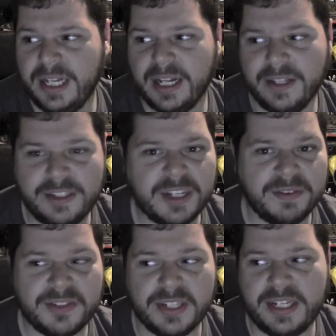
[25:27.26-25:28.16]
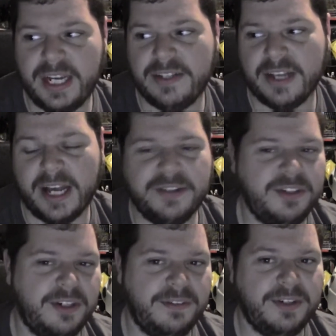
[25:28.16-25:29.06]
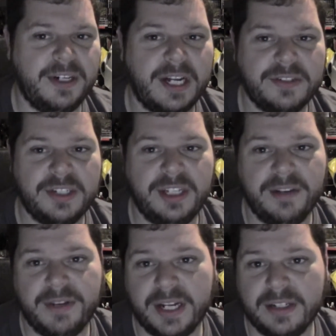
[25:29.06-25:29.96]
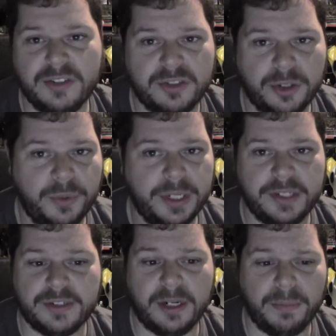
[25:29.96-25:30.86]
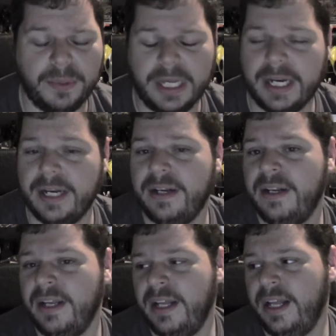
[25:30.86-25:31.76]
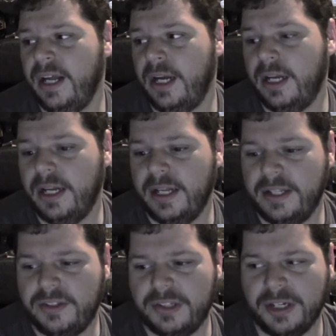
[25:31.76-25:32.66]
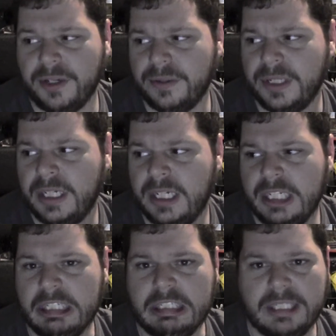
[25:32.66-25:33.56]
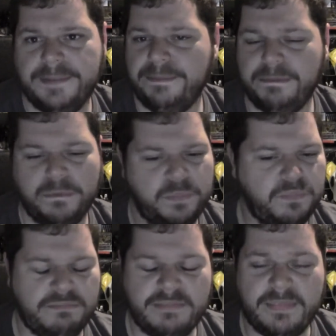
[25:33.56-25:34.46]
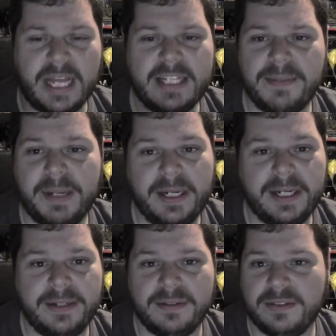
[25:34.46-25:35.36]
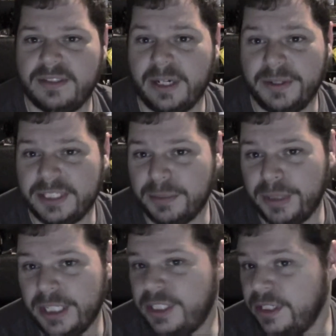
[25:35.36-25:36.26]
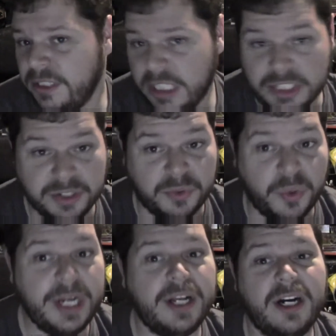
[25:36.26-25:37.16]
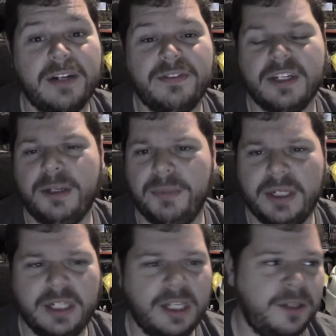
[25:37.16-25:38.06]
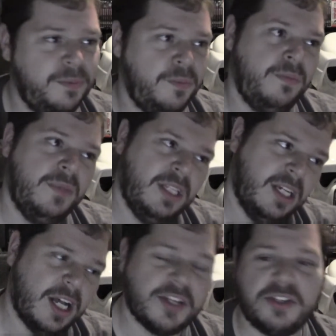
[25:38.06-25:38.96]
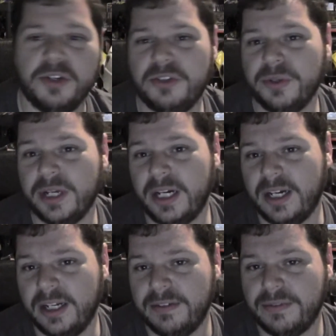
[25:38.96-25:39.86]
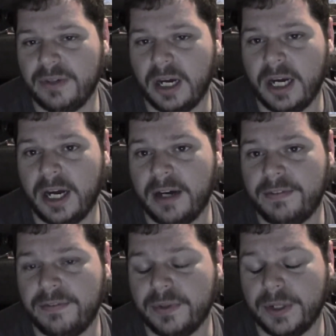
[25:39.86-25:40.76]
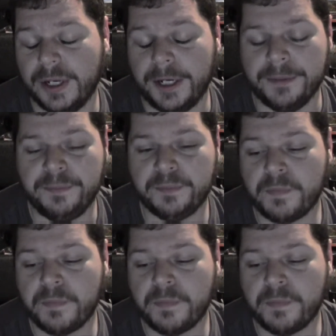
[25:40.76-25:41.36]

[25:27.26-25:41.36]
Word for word: at least give us the dates as you're if you're announcing the event, so we can start planning. So that's about it. Star Wars Celebration is a great con for community, so so con uh, for